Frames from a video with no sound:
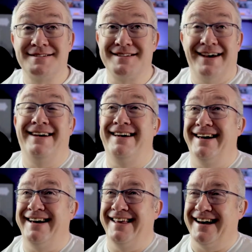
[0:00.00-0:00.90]
it's
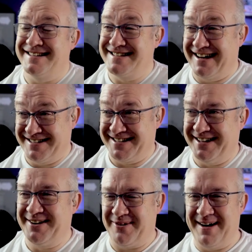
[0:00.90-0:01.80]
that's
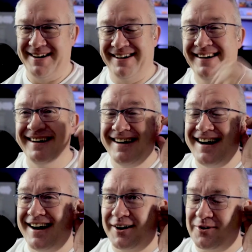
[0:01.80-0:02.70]
actually quite
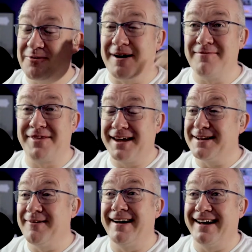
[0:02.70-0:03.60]
a good way of
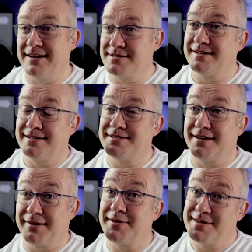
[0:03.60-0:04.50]
thinking about it, actually.
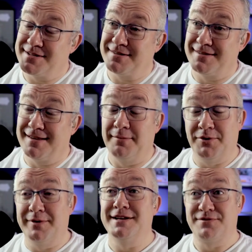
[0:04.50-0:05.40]
It's like, this,
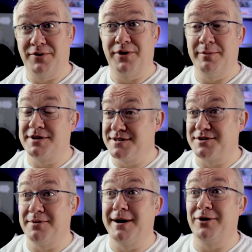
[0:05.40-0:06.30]
I'm doing this for you because
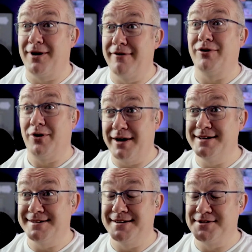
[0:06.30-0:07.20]
it's going to make your life a lot
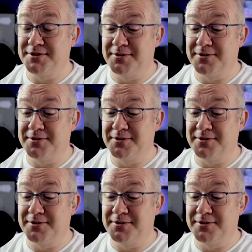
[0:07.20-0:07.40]
easier